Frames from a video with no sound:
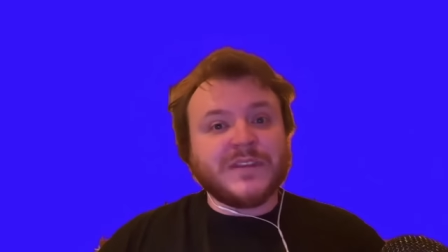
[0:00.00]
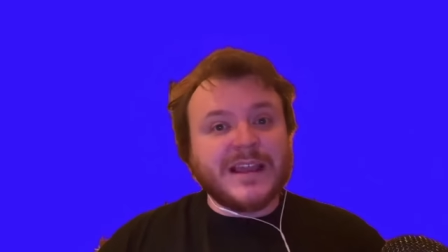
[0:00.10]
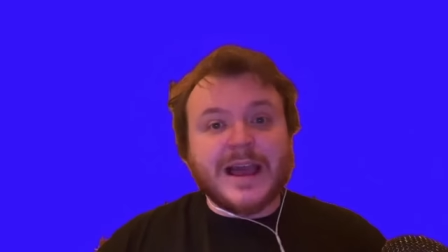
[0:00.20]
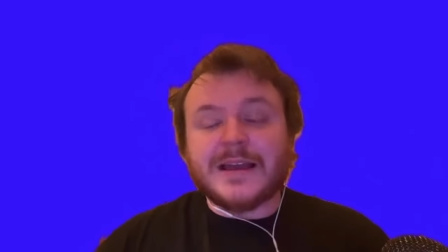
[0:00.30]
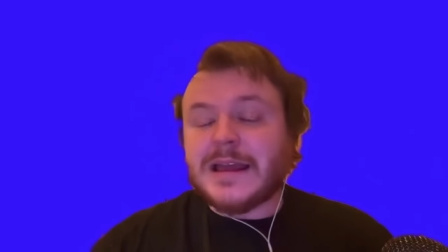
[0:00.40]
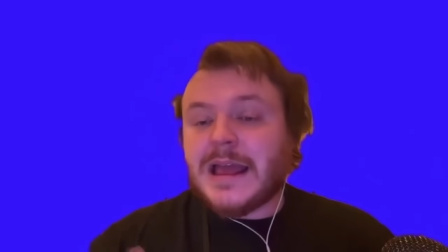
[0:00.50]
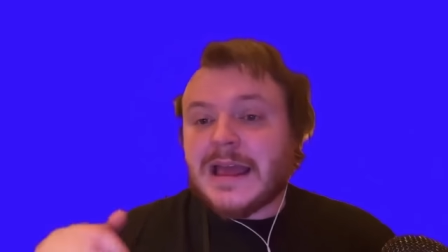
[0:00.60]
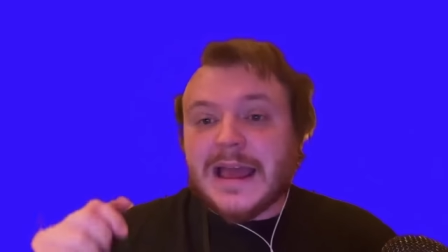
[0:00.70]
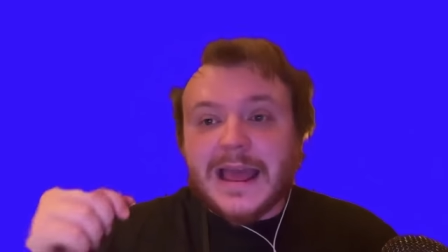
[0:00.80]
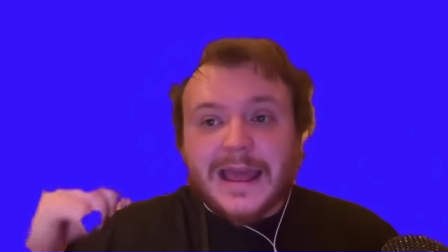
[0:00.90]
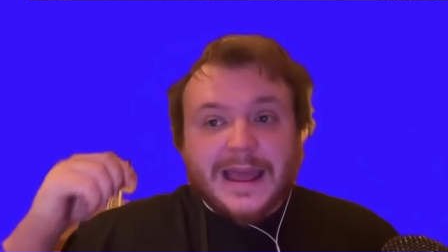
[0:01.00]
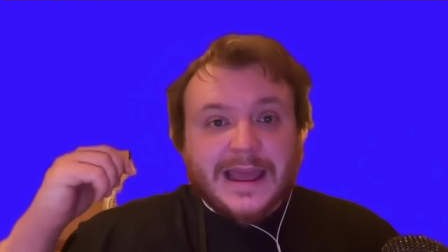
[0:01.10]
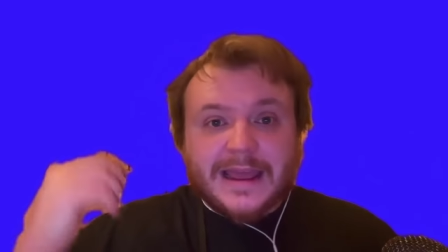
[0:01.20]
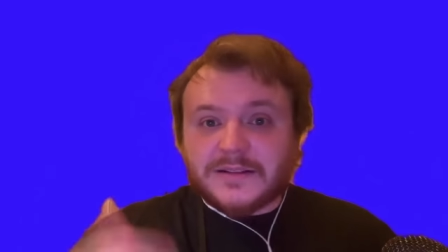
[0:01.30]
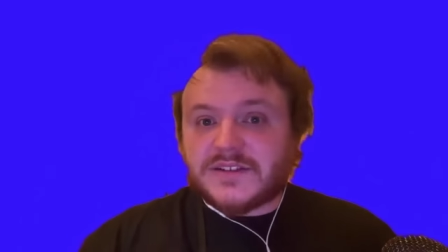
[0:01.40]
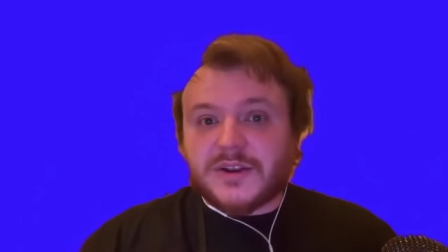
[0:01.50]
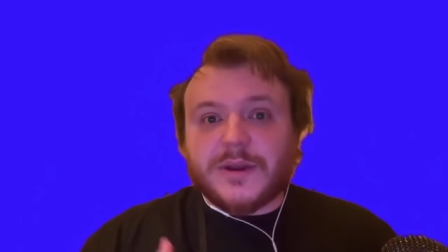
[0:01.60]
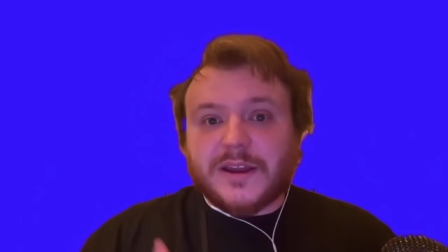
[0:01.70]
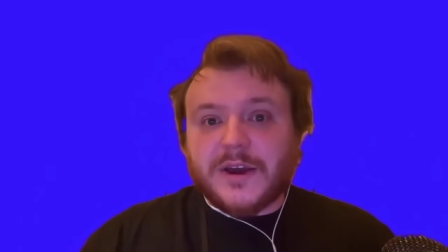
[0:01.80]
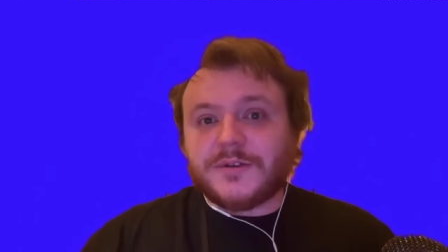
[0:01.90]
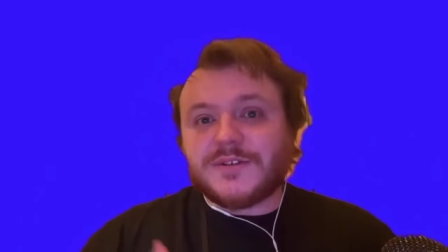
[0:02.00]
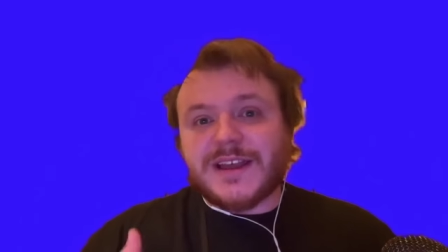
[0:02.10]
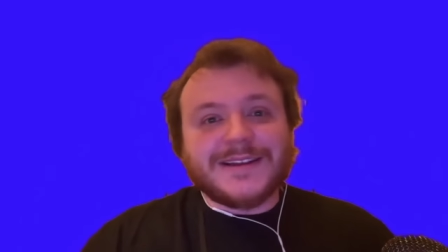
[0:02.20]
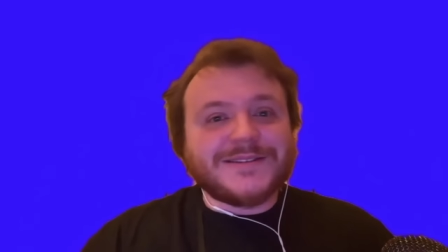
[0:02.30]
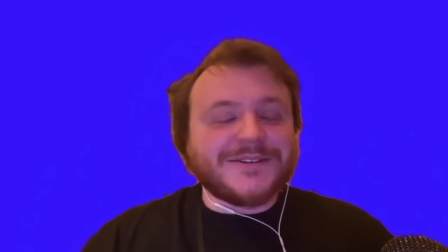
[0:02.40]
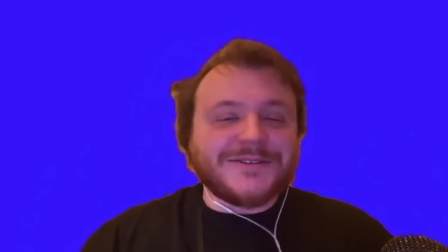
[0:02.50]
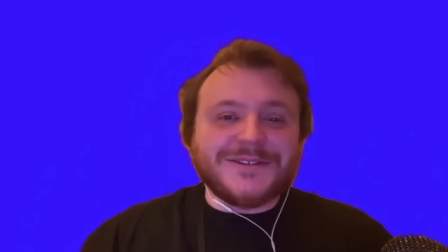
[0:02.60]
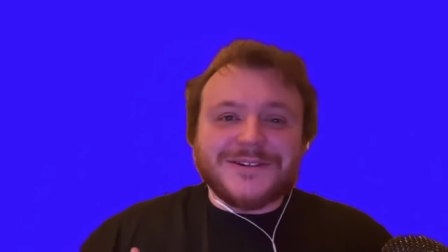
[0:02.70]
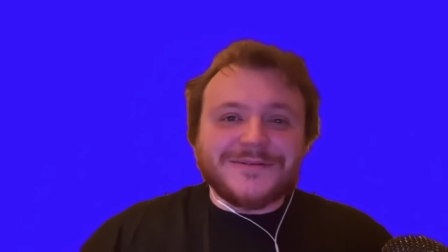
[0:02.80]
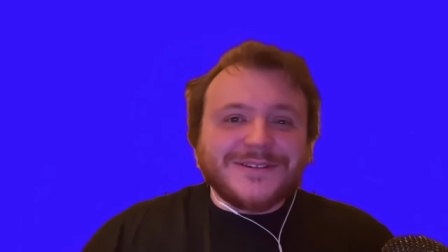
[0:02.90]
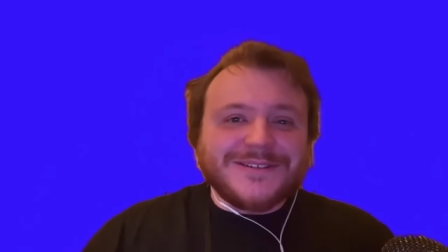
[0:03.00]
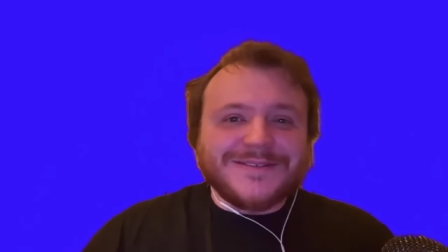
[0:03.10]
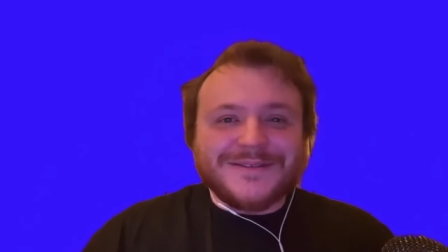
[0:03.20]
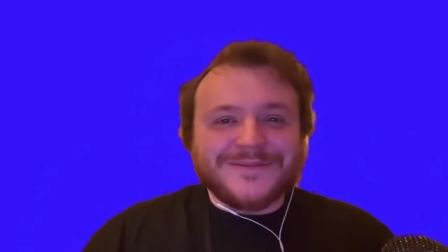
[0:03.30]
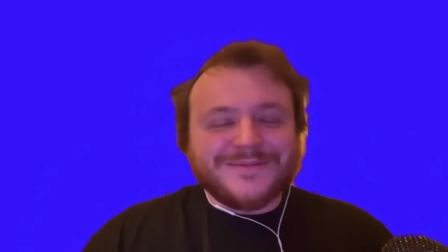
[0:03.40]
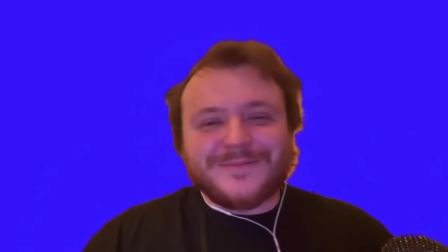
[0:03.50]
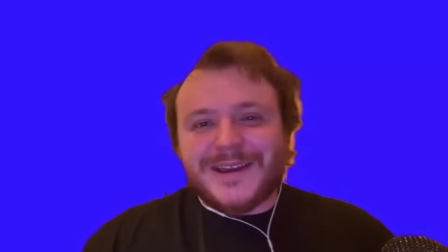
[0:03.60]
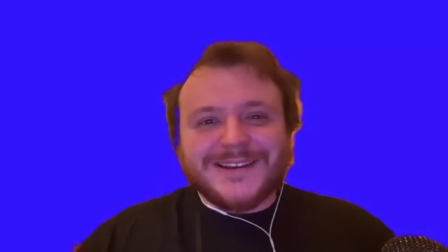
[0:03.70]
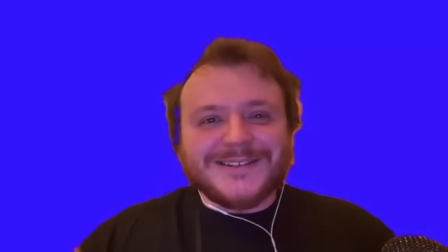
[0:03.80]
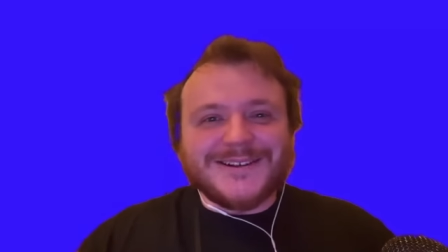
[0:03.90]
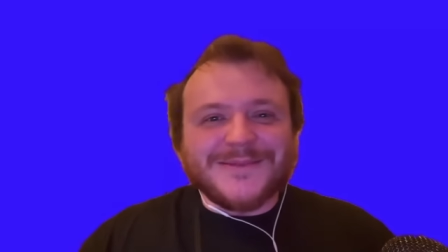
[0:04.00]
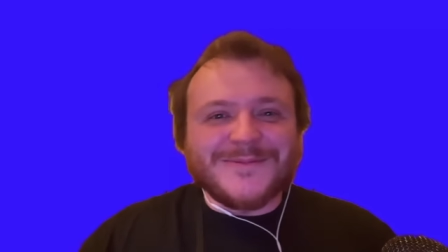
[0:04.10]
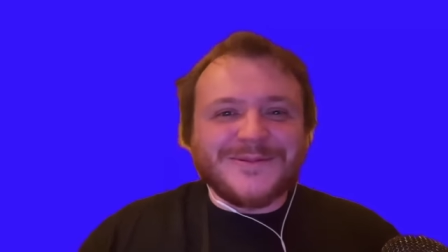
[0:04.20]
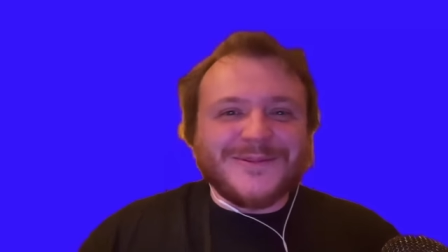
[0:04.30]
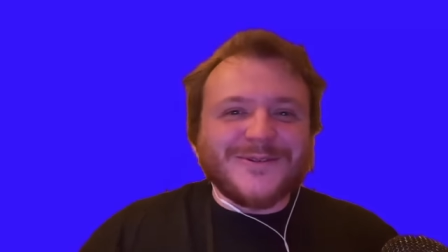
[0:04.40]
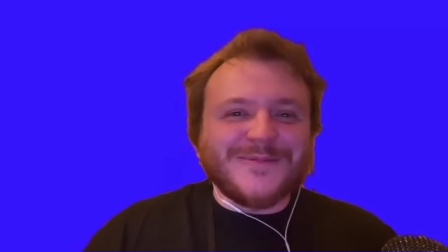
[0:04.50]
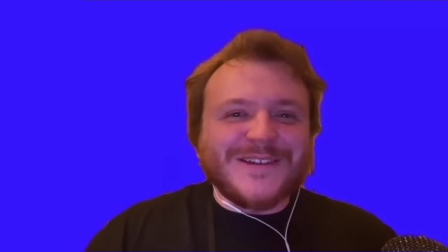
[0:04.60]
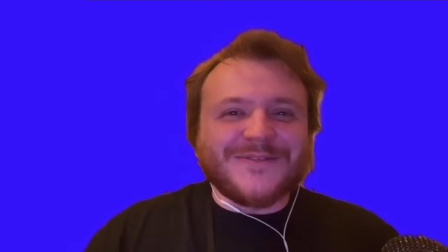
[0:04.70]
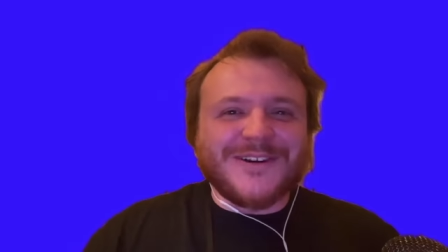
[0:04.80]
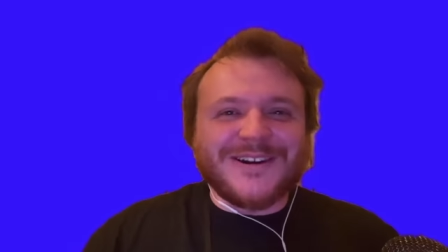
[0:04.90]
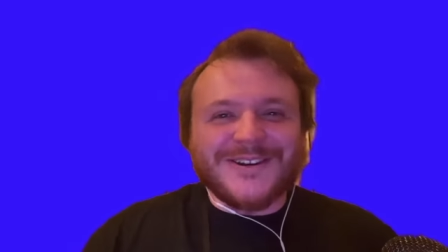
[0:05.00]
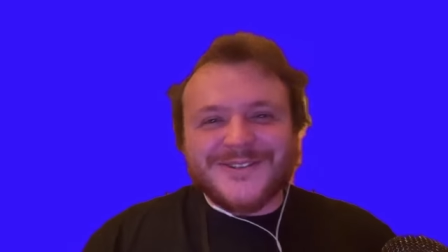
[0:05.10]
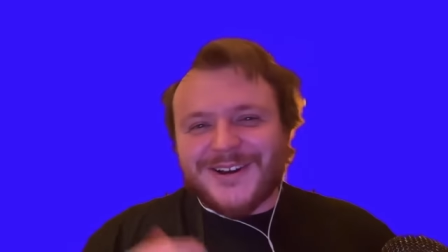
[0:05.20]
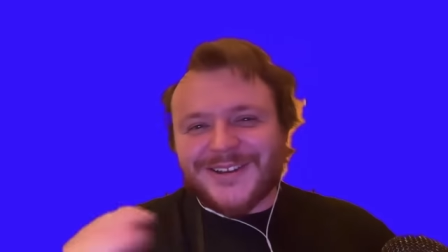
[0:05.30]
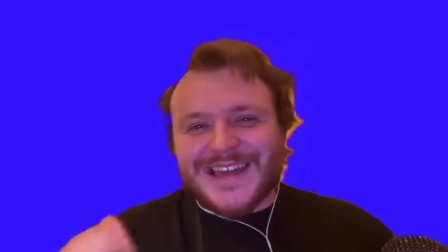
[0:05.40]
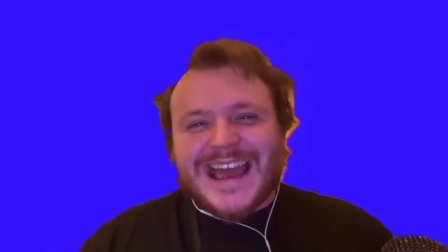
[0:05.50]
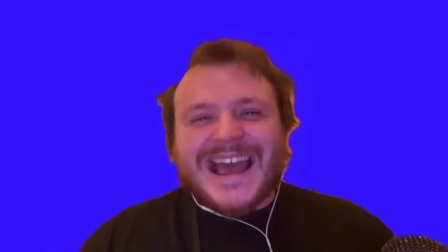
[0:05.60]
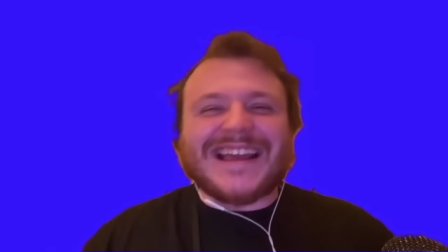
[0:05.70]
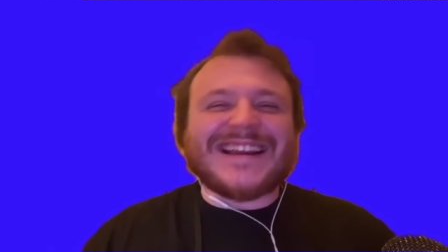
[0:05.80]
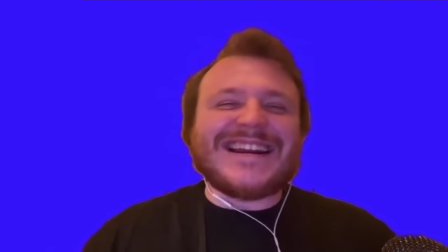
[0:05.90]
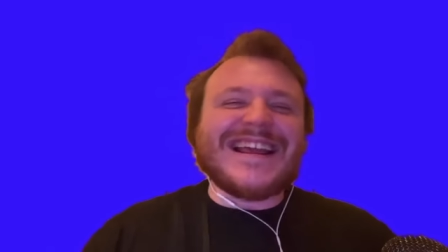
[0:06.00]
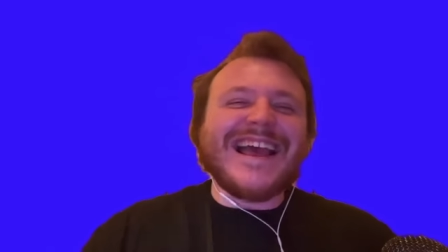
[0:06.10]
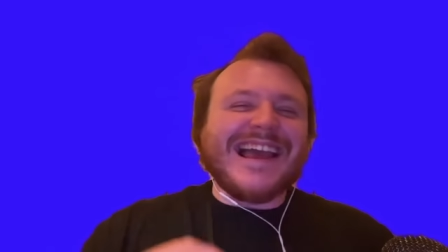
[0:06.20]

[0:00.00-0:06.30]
Yeah. And so he goes, answers, you know, pegging's not new to me, friendo, all that.